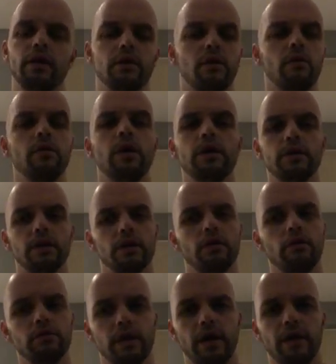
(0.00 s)
No, they
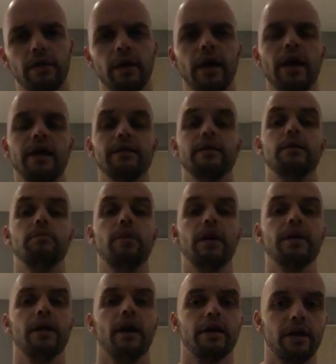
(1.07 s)
go there and their
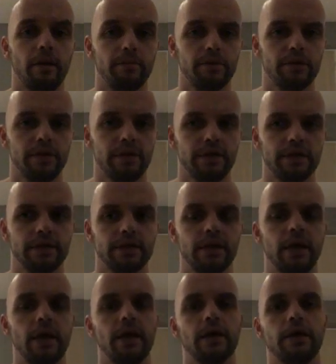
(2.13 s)
body adapt to this,
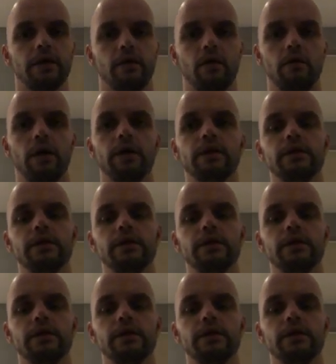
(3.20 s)
you know.